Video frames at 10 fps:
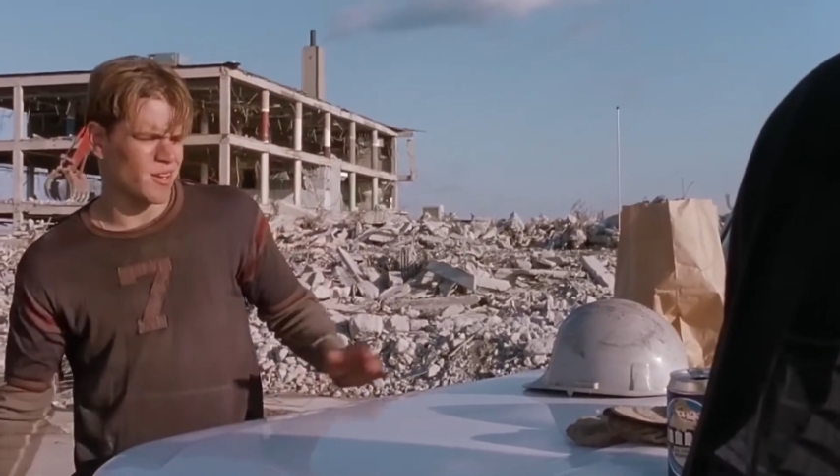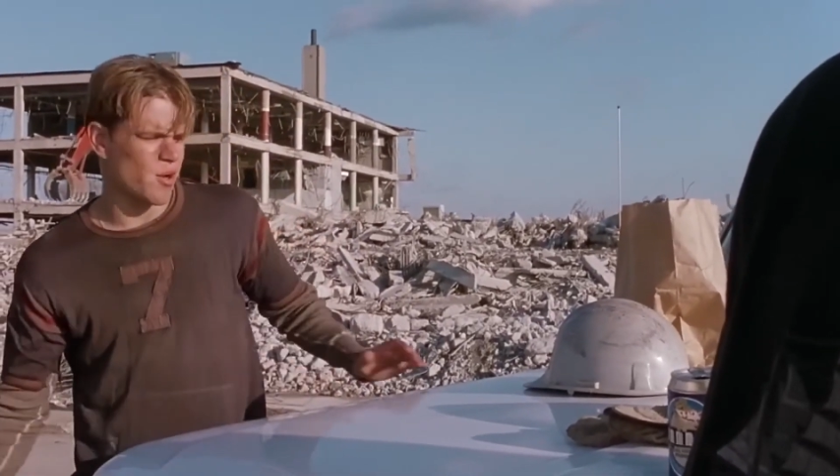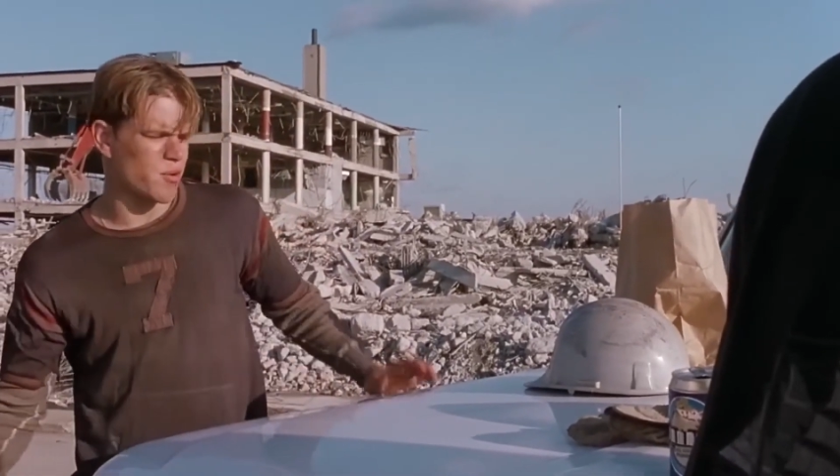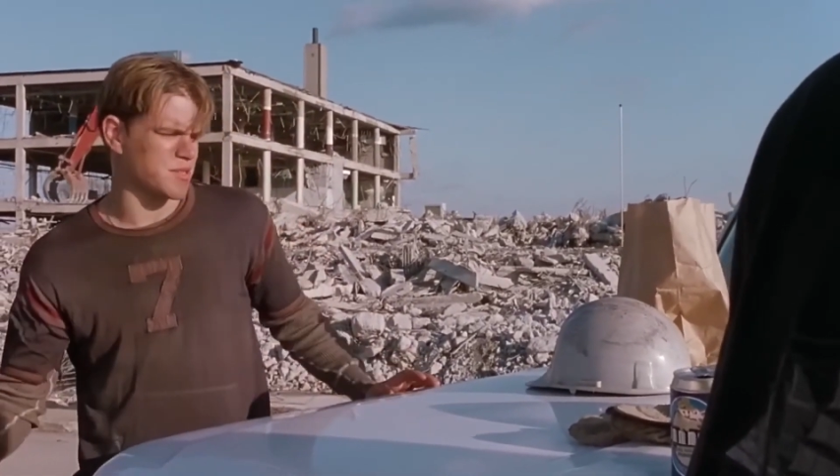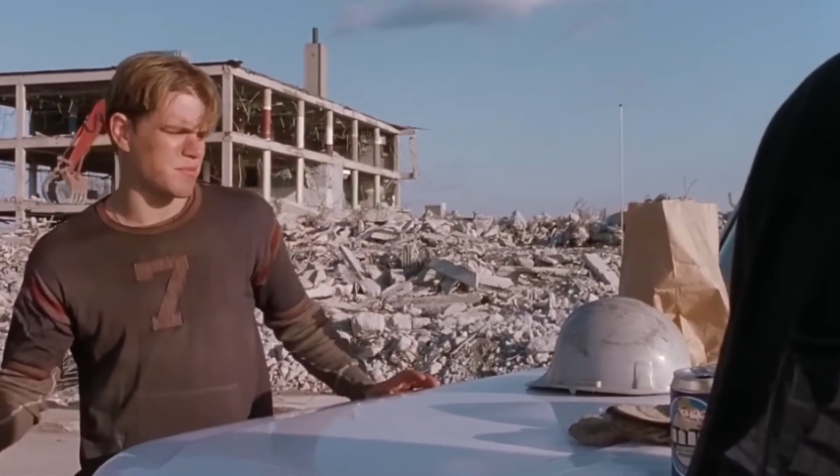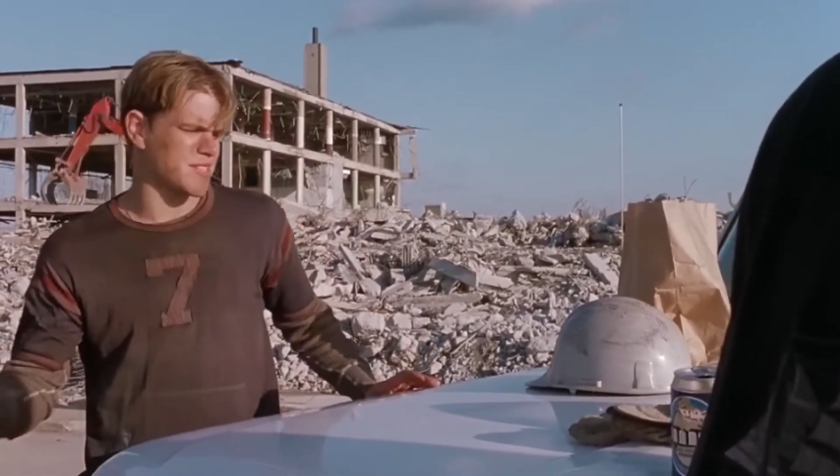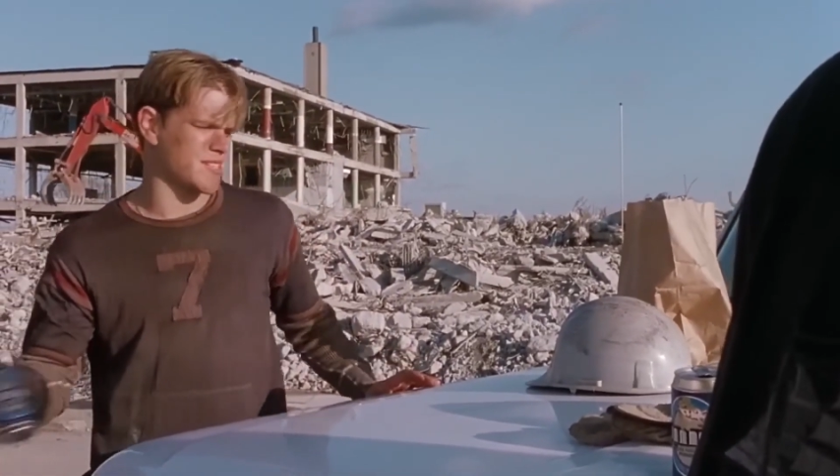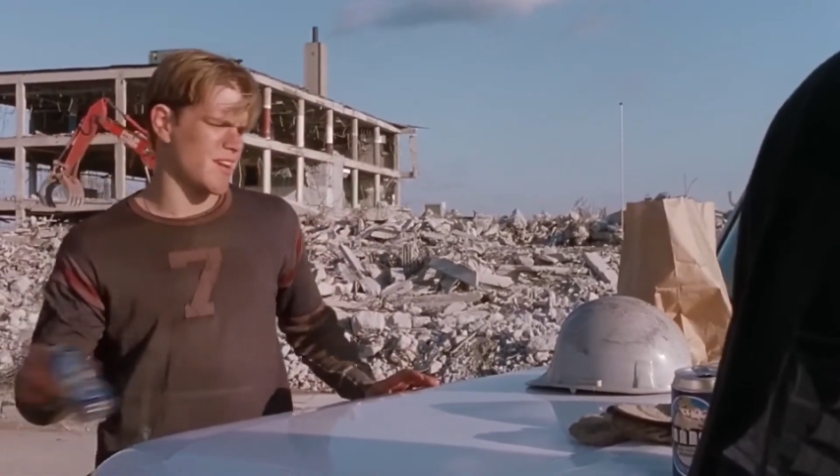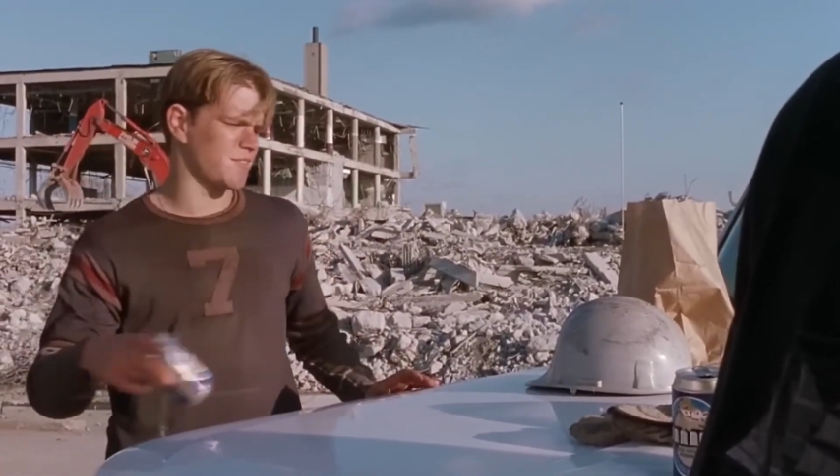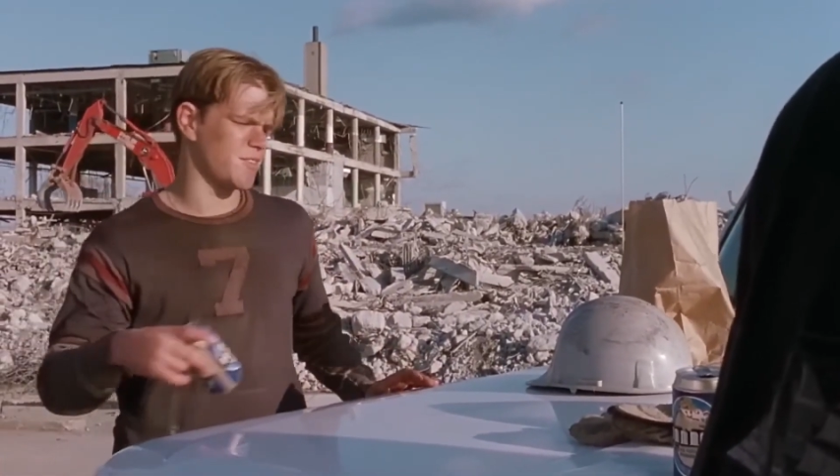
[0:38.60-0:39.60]
But this
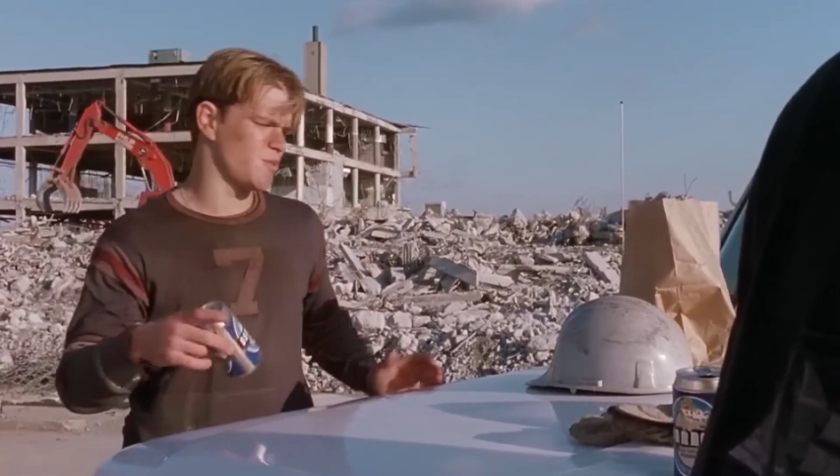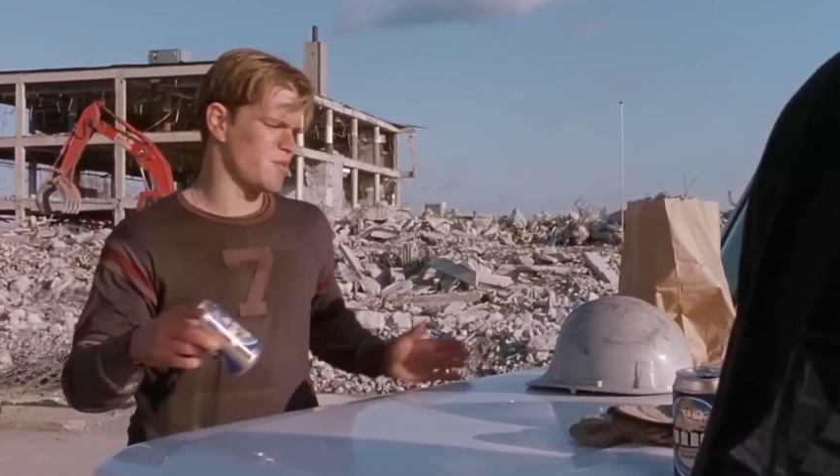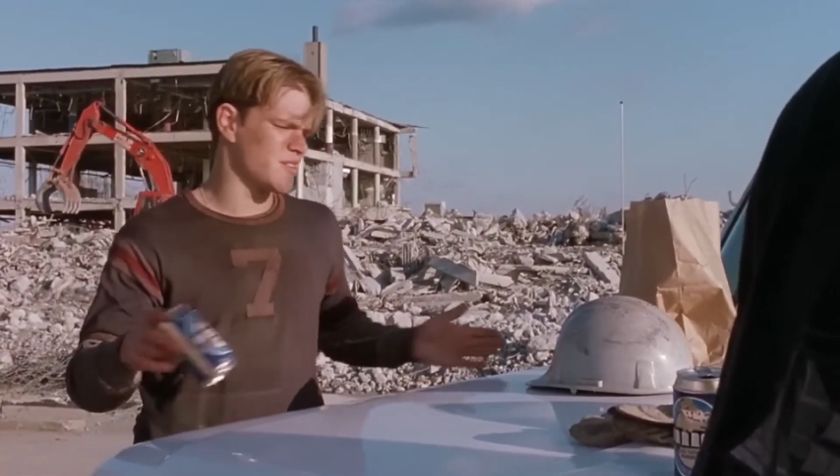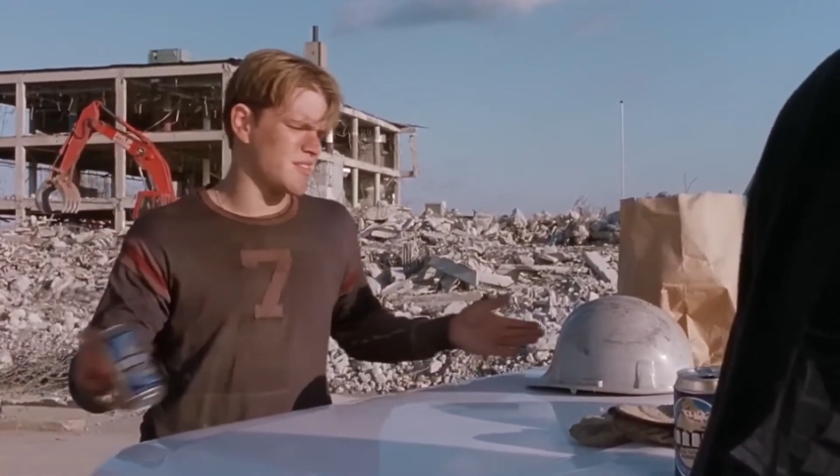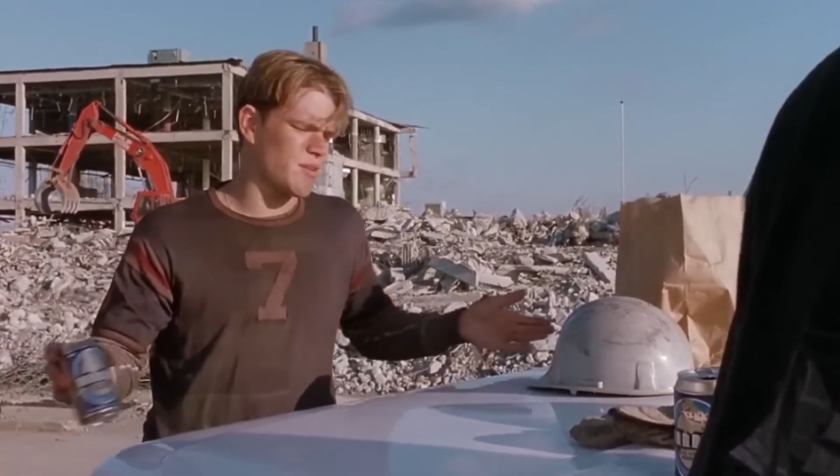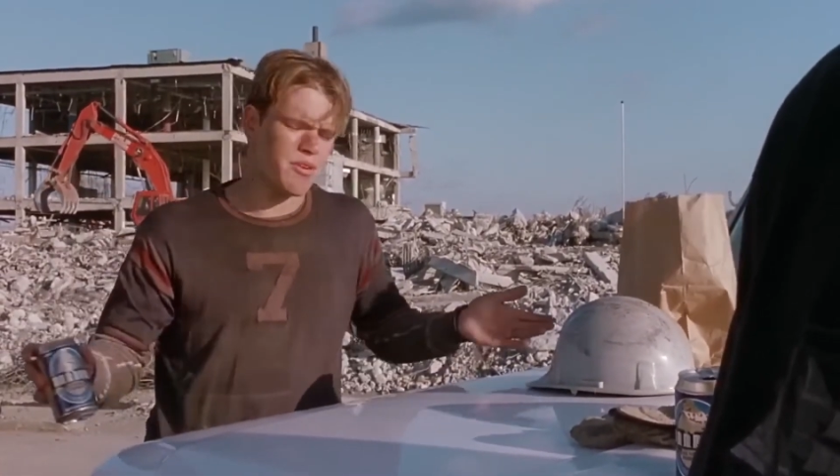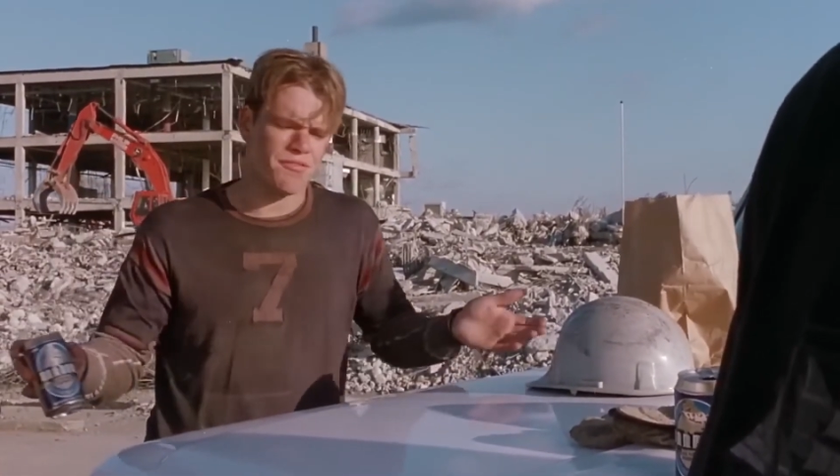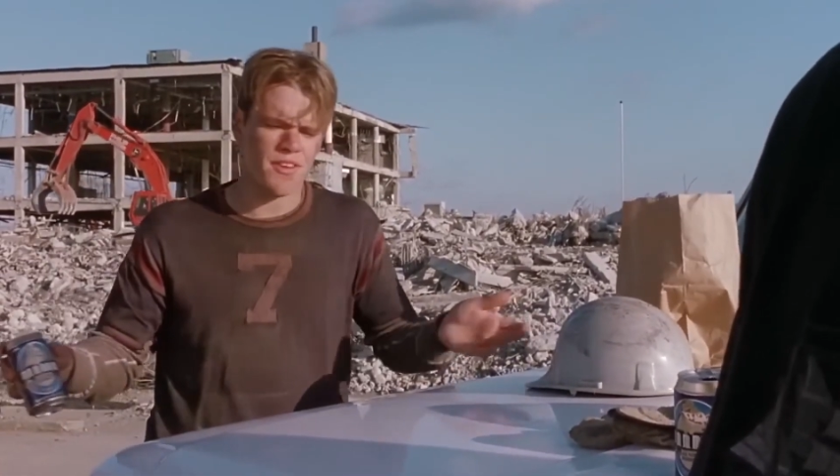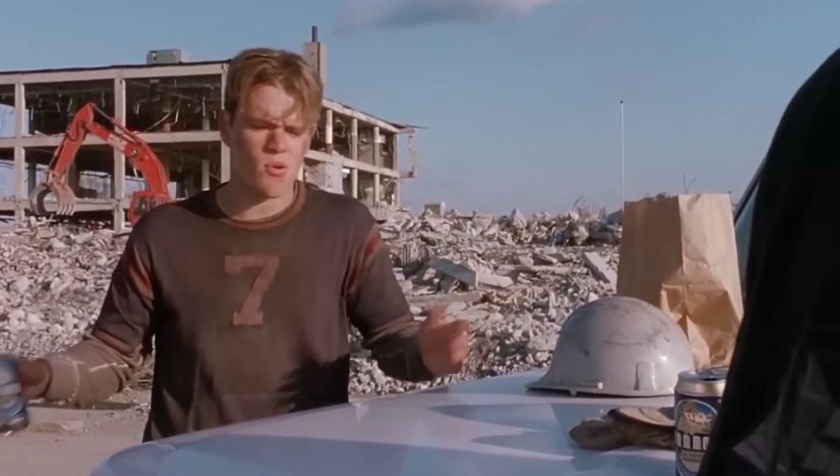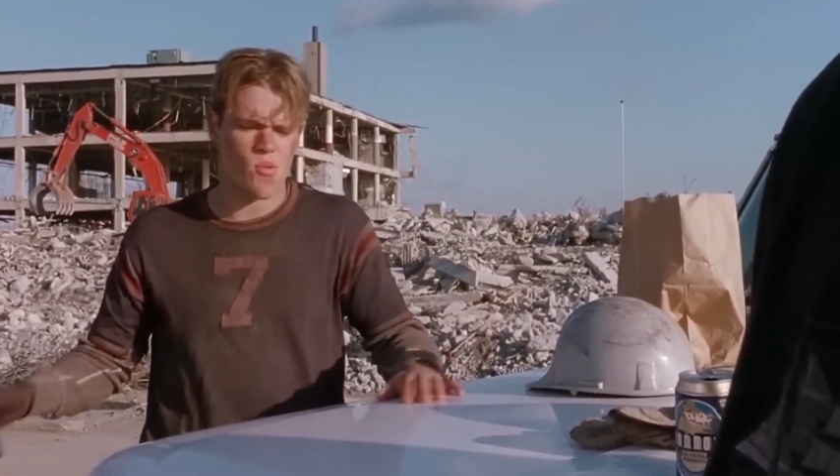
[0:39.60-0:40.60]
time, by someone who he's
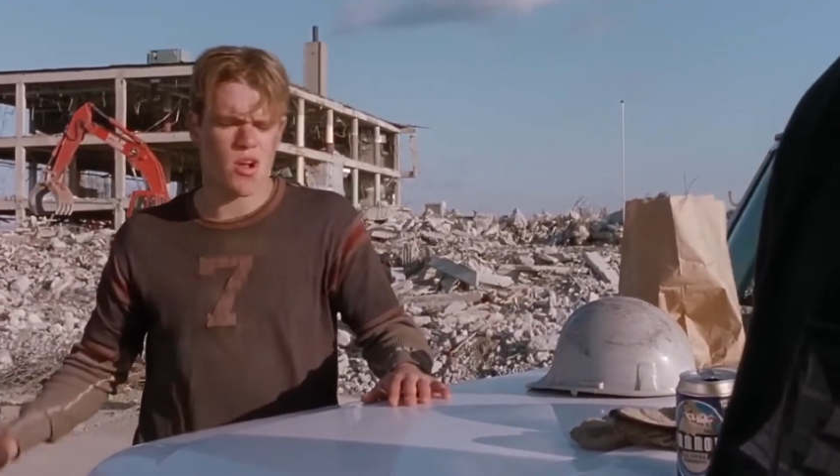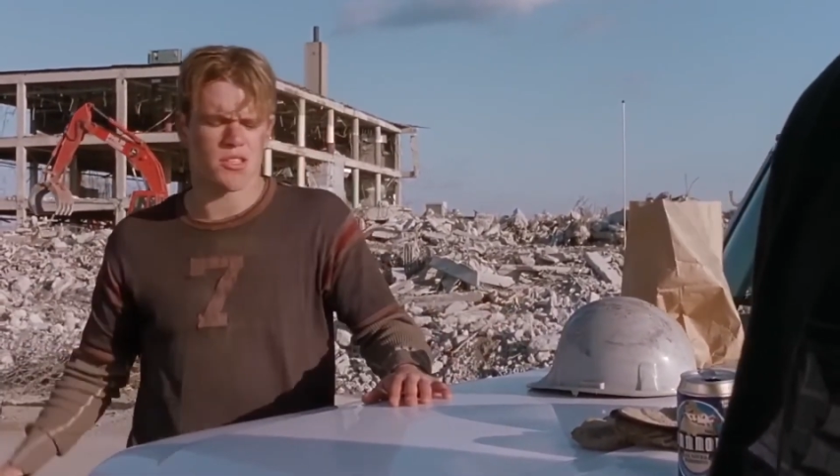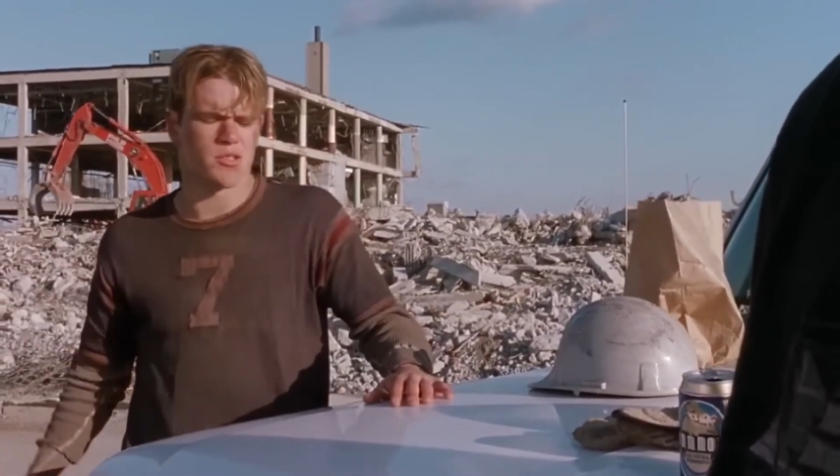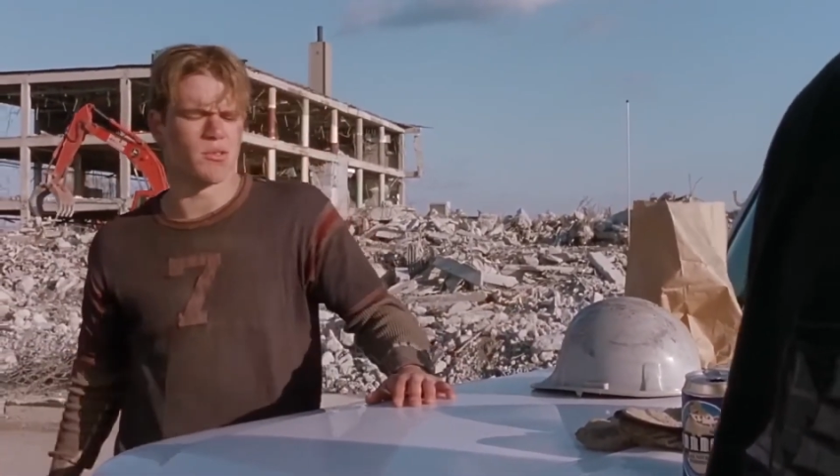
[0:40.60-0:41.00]
always been supported